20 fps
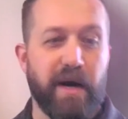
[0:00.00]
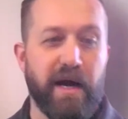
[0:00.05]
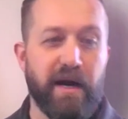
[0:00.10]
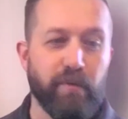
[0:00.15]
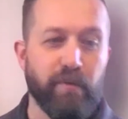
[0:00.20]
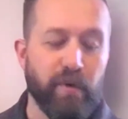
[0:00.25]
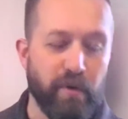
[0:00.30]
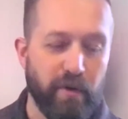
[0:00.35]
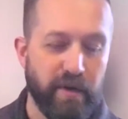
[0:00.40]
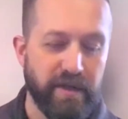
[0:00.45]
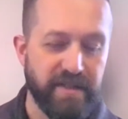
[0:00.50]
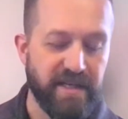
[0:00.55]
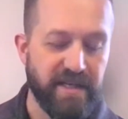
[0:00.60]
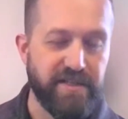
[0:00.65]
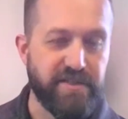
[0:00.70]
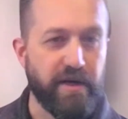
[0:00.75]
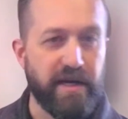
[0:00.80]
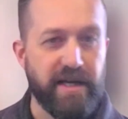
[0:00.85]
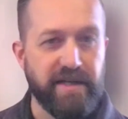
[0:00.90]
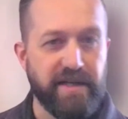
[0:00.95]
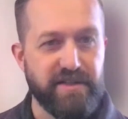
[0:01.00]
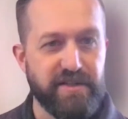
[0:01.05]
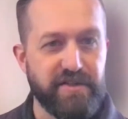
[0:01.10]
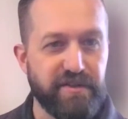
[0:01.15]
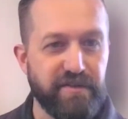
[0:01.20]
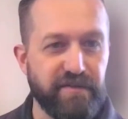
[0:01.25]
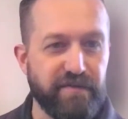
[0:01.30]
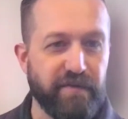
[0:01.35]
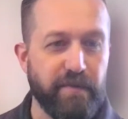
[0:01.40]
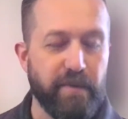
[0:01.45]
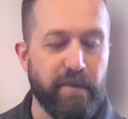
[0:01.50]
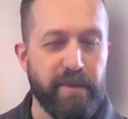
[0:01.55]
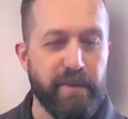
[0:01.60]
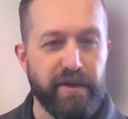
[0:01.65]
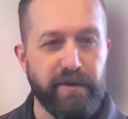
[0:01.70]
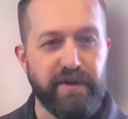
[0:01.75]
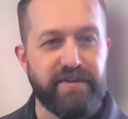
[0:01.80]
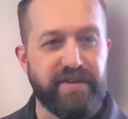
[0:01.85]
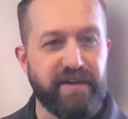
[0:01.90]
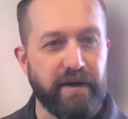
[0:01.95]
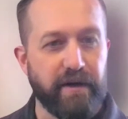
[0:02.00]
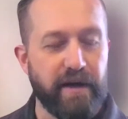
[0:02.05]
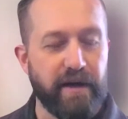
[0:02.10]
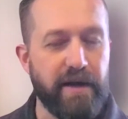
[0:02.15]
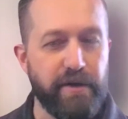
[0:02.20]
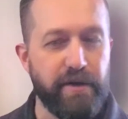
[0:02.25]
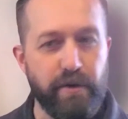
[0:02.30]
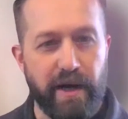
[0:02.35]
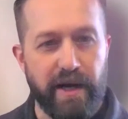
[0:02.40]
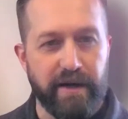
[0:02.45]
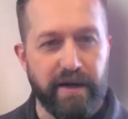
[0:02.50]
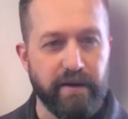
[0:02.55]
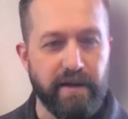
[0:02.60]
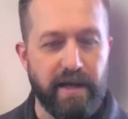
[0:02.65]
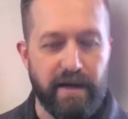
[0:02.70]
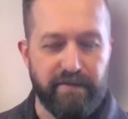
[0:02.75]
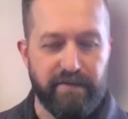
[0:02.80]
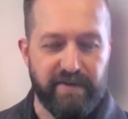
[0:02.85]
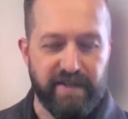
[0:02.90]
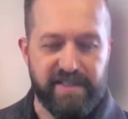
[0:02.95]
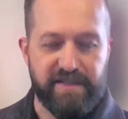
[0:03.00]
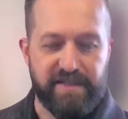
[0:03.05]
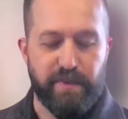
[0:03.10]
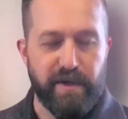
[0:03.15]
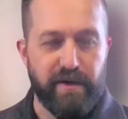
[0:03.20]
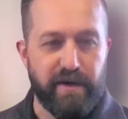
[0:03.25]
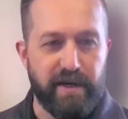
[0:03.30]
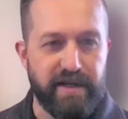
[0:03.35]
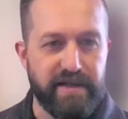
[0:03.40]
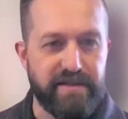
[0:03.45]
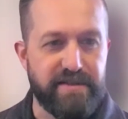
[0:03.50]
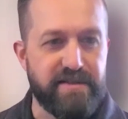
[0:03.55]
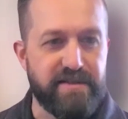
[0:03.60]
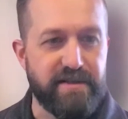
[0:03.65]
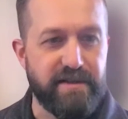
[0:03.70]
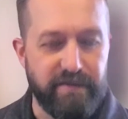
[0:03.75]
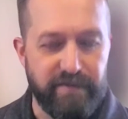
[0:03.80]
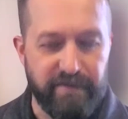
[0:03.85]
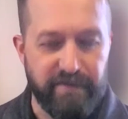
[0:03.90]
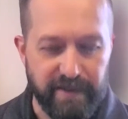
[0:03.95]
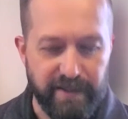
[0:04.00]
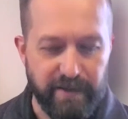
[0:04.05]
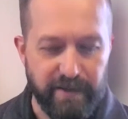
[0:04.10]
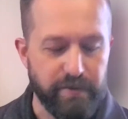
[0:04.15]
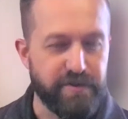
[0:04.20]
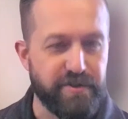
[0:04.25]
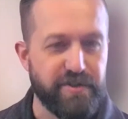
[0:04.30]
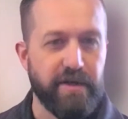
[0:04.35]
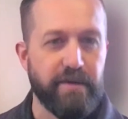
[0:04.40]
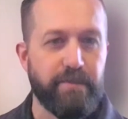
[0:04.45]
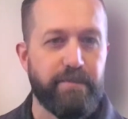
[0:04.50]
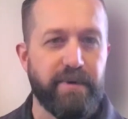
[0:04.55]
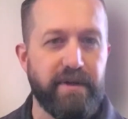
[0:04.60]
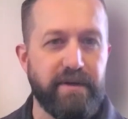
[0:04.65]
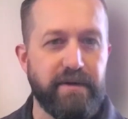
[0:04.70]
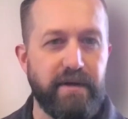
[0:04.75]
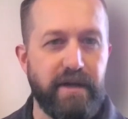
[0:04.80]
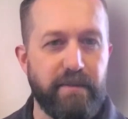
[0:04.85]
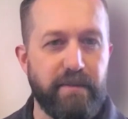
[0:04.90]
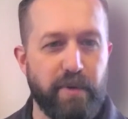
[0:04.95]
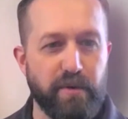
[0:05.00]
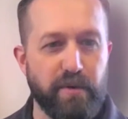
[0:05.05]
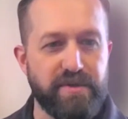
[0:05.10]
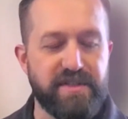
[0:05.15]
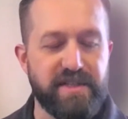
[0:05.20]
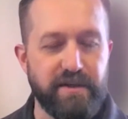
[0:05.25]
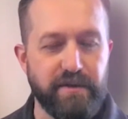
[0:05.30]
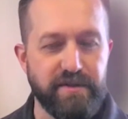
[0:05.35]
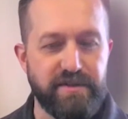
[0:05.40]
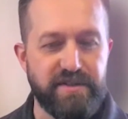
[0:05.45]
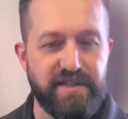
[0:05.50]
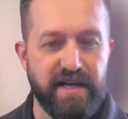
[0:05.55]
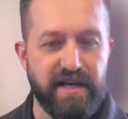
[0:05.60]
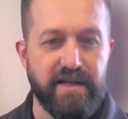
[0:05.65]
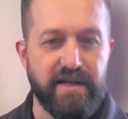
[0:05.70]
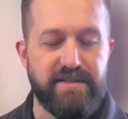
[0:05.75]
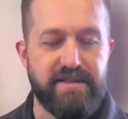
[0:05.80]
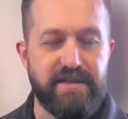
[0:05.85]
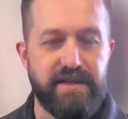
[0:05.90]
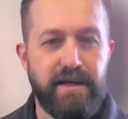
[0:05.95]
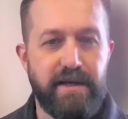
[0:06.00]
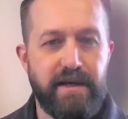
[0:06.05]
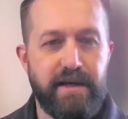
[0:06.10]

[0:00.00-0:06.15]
role as I transitioned from the military, I knew I had a lot of experience of leadership and both skill sets.